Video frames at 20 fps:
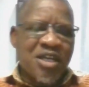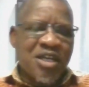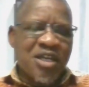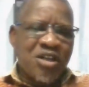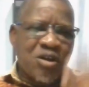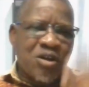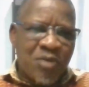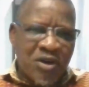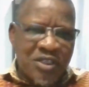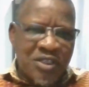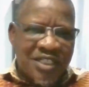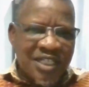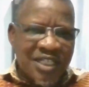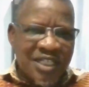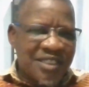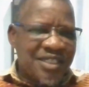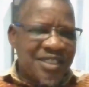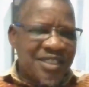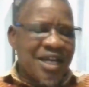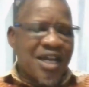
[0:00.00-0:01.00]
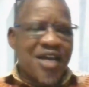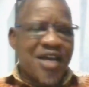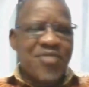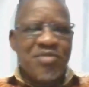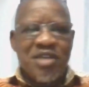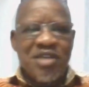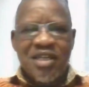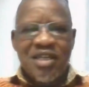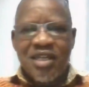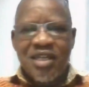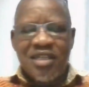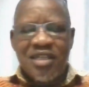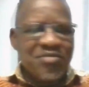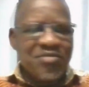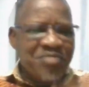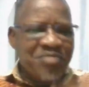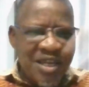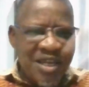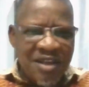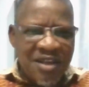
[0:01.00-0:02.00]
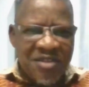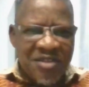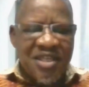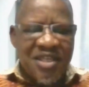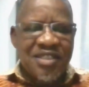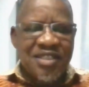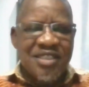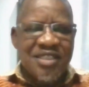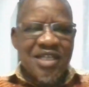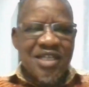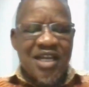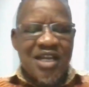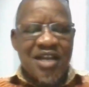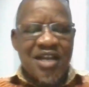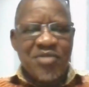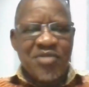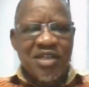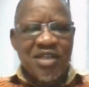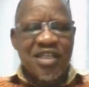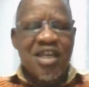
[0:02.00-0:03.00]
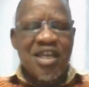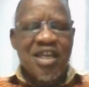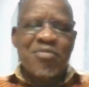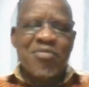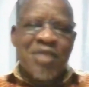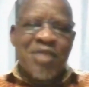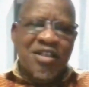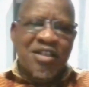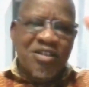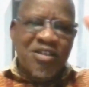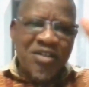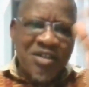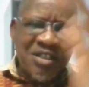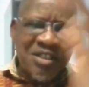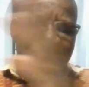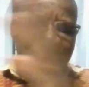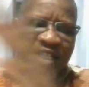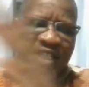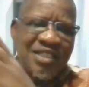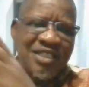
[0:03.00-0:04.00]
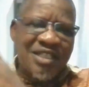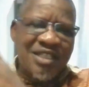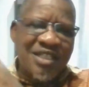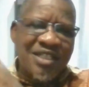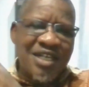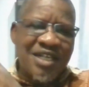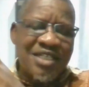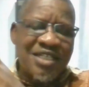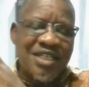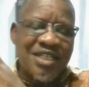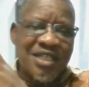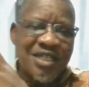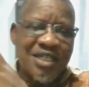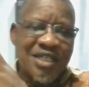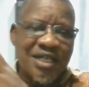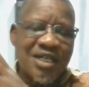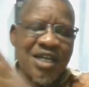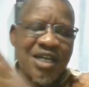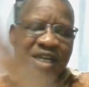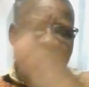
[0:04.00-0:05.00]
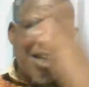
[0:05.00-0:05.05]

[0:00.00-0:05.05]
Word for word: the robotics are coming in, many things are coming in, but right. not just in that area.